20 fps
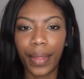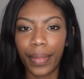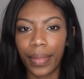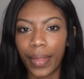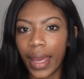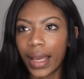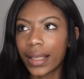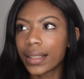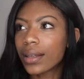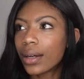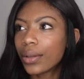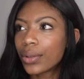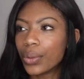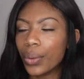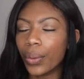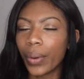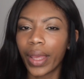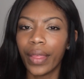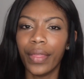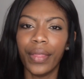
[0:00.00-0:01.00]
Then they start
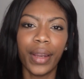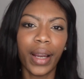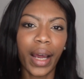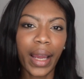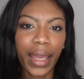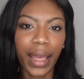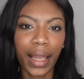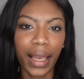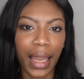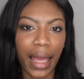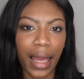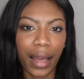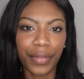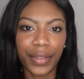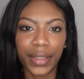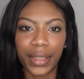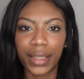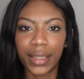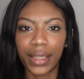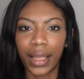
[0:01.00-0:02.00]
talking, then I get
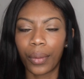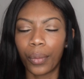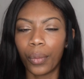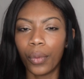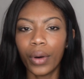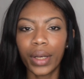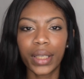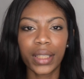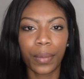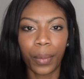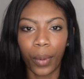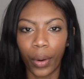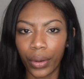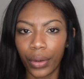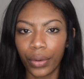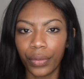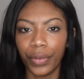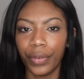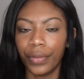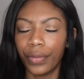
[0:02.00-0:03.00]
left, and it's like, what is the
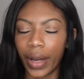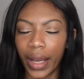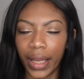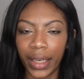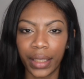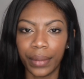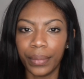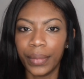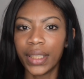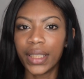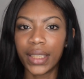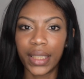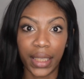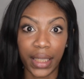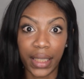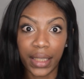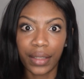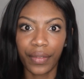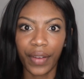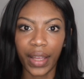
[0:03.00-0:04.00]
point of inviting him to
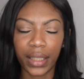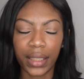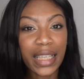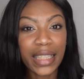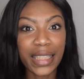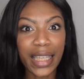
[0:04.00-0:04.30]
these events?